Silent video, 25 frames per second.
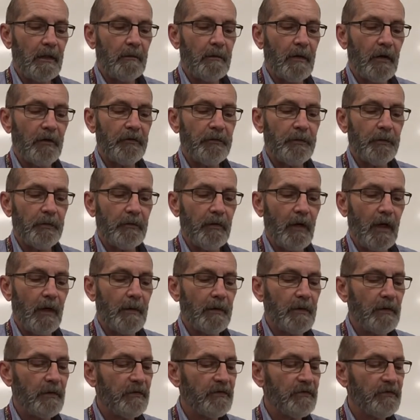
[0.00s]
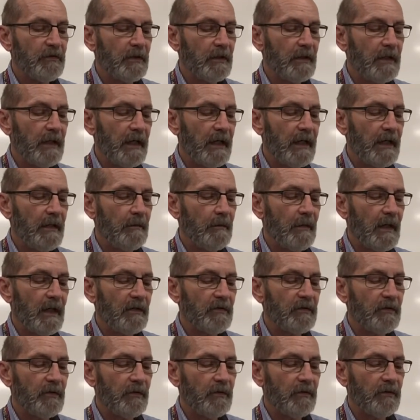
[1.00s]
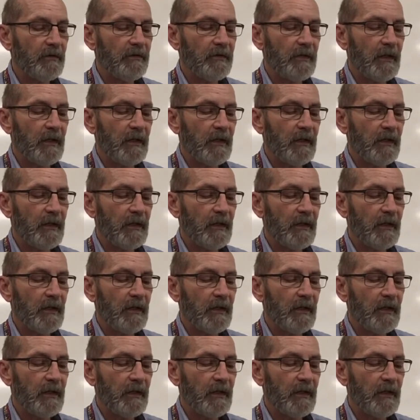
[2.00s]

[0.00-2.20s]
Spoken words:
Most barometers today measures